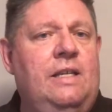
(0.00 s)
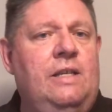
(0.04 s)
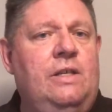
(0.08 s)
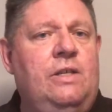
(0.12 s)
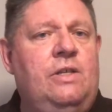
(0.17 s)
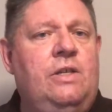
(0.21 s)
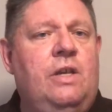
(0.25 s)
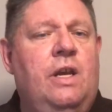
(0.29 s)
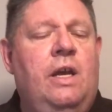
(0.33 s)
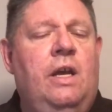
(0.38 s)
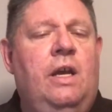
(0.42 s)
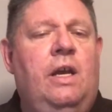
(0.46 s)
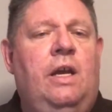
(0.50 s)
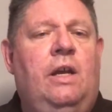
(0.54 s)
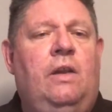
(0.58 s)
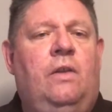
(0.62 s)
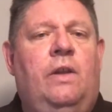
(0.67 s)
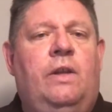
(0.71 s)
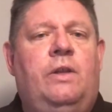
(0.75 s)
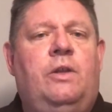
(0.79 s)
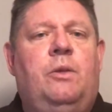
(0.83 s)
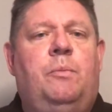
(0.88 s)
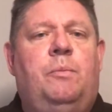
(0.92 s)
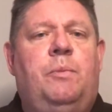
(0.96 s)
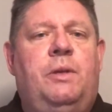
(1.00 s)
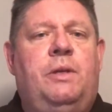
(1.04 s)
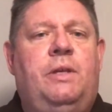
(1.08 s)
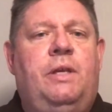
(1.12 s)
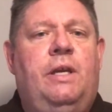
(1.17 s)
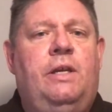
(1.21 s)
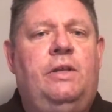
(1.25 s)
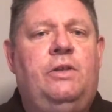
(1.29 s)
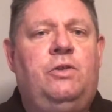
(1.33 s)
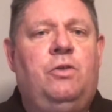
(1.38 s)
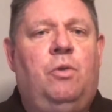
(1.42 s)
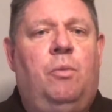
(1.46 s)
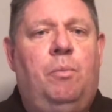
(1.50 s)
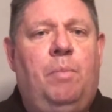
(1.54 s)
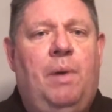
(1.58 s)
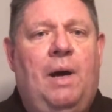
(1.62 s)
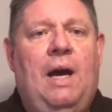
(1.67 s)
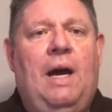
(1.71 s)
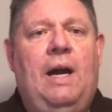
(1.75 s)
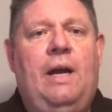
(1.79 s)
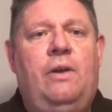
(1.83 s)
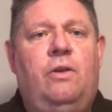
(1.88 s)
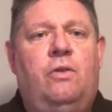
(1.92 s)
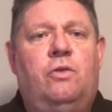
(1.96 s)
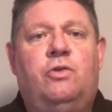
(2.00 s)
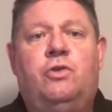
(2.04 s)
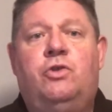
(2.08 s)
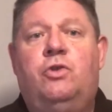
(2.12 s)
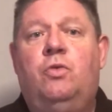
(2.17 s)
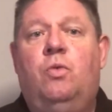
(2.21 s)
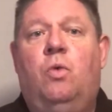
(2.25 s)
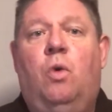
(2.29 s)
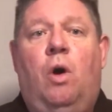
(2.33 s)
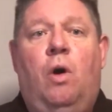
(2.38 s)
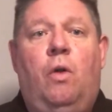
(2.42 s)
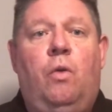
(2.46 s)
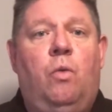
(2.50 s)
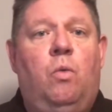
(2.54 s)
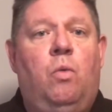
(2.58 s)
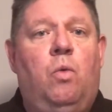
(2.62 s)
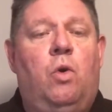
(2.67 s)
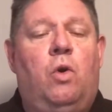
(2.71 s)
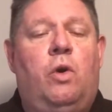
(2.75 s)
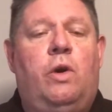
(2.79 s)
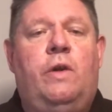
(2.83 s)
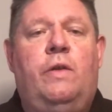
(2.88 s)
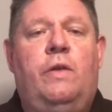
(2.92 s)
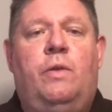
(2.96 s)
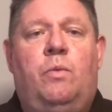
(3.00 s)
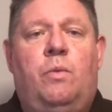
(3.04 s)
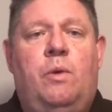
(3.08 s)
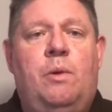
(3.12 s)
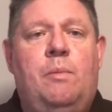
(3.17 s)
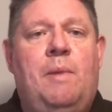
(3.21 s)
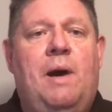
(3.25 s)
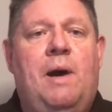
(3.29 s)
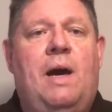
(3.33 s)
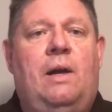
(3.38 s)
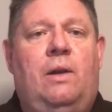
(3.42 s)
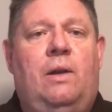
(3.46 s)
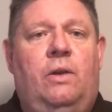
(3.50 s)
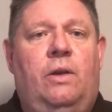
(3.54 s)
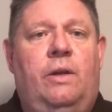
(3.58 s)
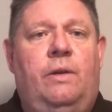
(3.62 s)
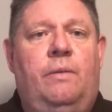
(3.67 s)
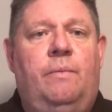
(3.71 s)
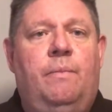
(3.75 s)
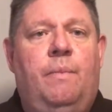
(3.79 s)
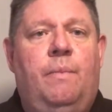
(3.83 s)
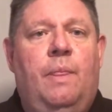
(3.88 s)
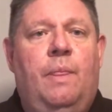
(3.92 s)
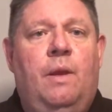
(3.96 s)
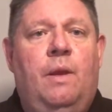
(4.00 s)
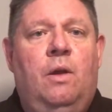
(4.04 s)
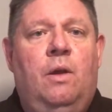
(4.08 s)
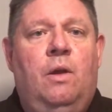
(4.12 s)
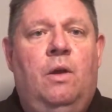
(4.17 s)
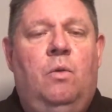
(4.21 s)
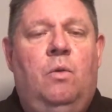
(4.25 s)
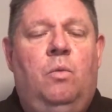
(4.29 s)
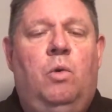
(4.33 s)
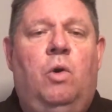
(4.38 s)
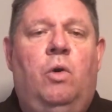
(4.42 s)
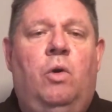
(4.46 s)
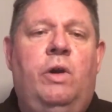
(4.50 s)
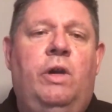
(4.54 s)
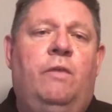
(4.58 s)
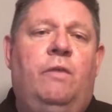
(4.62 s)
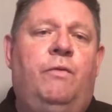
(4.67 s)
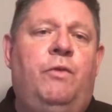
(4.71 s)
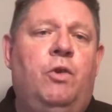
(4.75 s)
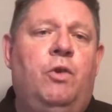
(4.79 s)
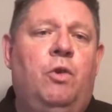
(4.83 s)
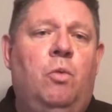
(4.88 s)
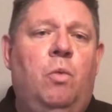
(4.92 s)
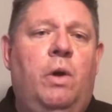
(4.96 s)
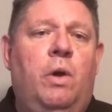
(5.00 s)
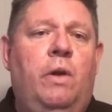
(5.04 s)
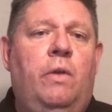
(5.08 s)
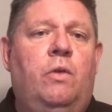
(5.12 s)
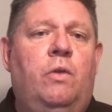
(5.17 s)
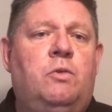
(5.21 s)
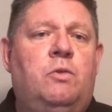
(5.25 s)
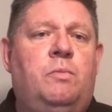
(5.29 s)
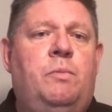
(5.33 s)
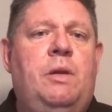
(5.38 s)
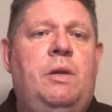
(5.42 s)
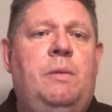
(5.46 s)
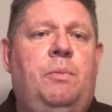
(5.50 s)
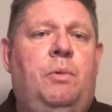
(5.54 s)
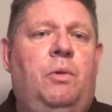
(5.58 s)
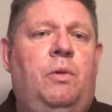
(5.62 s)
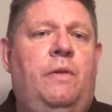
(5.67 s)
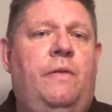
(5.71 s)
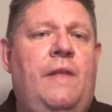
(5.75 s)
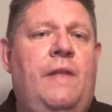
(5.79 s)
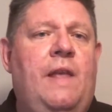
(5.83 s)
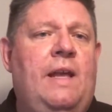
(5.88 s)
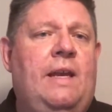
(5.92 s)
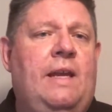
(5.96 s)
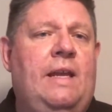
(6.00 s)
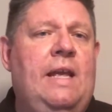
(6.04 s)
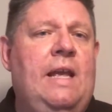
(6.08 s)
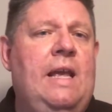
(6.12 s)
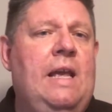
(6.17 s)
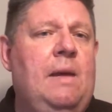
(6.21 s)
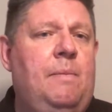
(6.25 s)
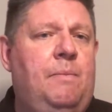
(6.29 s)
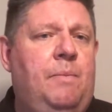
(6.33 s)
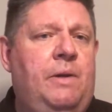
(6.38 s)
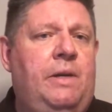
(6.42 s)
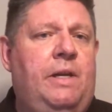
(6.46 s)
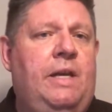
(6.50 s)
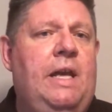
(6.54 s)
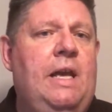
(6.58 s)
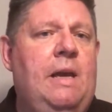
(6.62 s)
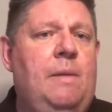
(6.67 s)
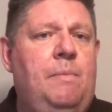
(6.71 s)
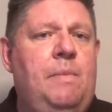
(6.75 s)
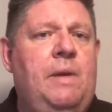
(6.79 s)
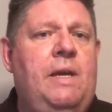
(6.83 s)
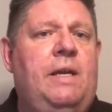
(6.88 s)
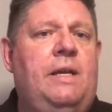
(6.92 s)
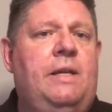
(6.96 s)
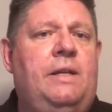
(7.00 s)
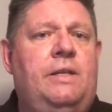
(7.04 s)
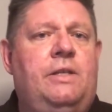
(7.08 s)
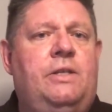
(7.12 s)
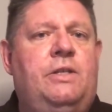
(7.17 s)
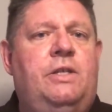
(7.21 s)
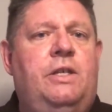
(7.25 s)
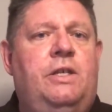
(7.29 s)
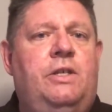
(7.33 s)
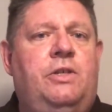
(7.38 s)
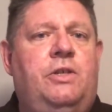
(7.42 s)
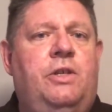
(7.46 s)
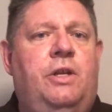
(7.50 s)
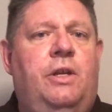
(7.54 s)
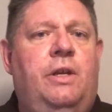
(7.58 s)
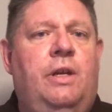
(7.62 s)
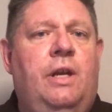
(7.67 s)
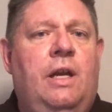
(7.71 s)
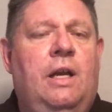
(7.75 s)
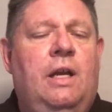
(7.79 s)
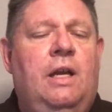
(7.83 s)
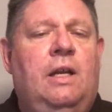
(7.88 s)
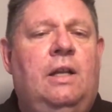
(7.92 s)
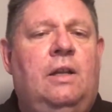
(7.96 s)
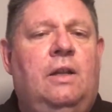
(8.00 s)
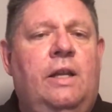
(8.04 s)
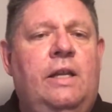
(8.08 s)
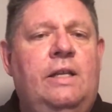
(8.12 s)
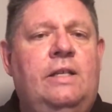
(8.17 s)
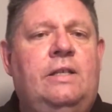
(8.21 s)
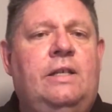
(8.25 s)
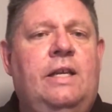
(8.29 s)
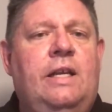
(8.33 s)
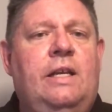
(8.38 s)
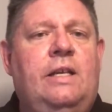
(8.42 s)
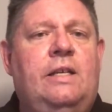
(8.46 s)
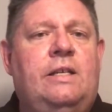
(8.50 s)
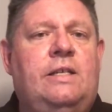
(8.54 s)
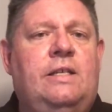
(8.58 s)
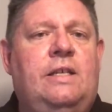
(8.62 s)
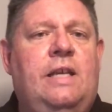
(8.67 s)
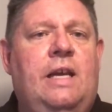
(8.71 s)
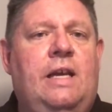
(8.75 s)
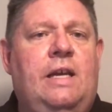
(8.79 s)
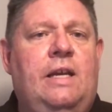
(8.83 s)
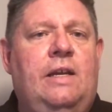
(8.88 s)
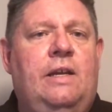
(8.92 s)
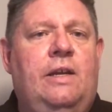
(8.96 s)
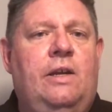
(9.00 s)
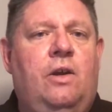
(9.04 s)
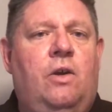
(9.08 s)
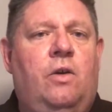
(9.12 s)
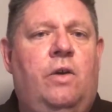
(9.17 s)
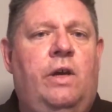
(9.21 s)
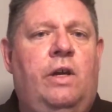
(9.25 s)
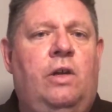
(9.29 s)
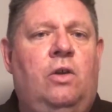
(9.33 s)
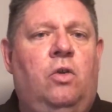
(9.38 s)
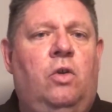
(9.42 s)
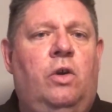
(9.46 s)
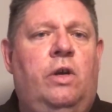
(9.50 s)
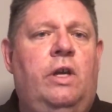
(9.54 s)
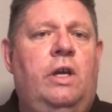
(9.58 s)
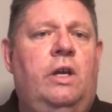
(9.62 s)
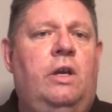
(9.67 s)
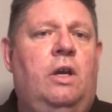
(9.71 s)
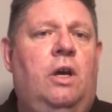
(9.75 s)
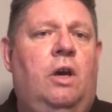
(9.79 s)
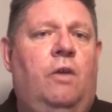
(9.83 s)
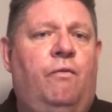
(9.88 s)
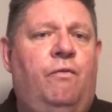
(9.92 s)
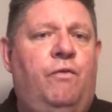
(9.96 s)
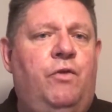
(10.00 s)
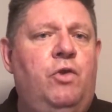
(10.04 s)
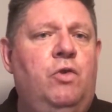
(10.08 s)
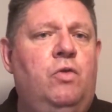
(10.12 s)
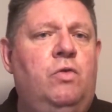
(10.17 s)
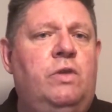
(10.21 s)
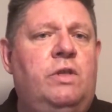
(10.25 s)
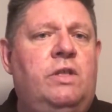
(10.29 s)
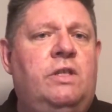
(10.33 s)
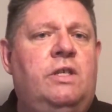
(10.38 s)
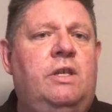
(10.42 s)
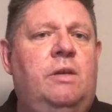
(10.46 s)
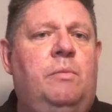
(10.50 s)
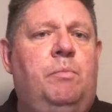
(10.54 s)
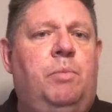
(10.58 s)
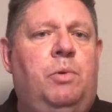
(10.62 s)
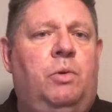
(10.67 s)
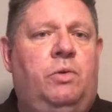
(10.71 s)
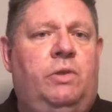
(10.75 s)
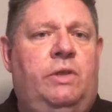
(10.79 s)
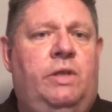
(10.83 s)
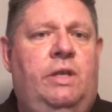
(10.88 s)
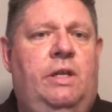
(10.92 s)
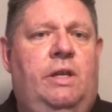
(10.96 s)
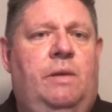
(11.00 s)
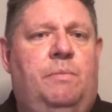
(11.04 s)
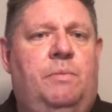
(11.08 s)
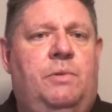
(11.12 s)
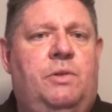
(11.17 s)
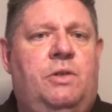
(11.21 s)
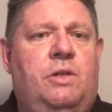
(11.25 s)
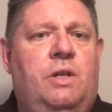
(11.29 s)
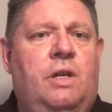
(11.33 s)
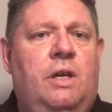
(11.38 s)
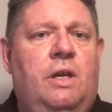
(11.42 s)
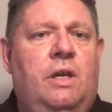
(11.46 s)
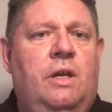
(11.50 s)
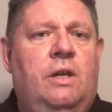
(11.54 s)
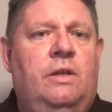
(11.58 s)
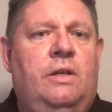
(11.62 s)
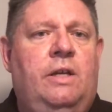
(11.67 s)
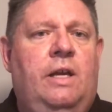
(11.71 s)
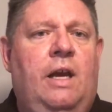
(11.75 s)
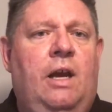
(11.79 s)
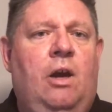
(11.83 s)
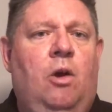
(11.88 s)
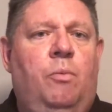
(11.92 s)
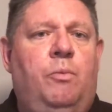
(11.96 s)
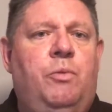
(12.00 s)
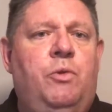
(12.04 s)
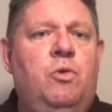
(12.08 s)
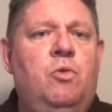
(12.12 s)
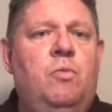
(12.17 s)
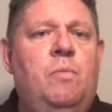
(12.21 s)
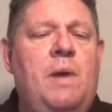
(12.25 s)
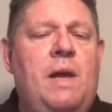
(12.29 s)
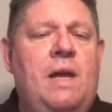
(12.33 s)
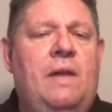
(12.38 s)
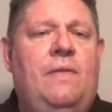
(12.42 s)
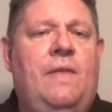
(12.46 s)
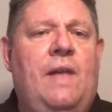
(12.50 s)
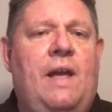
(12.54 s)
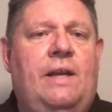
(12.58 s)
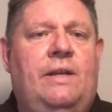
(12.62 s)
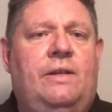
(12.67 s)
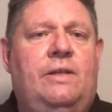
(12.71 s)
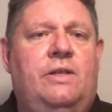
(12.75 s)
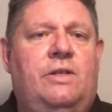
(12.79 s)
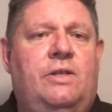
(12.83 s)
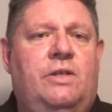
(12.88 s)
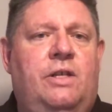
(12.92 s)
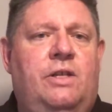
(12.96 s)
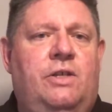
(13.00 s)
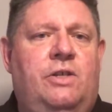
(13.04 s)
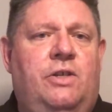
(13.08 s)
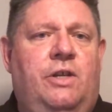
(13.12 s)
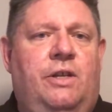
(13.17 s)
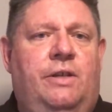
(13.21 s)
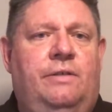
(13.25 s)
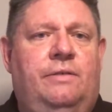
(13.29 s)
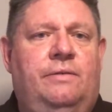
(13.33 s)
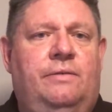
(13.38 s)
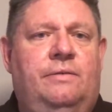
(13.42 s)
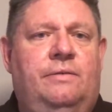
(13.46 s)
is and let the potential buyers do all the work in the remodeling? Well, if you're one of those people in that camp and can't make a decision, let's take a second here and look at a few simple tips to help you make that decision.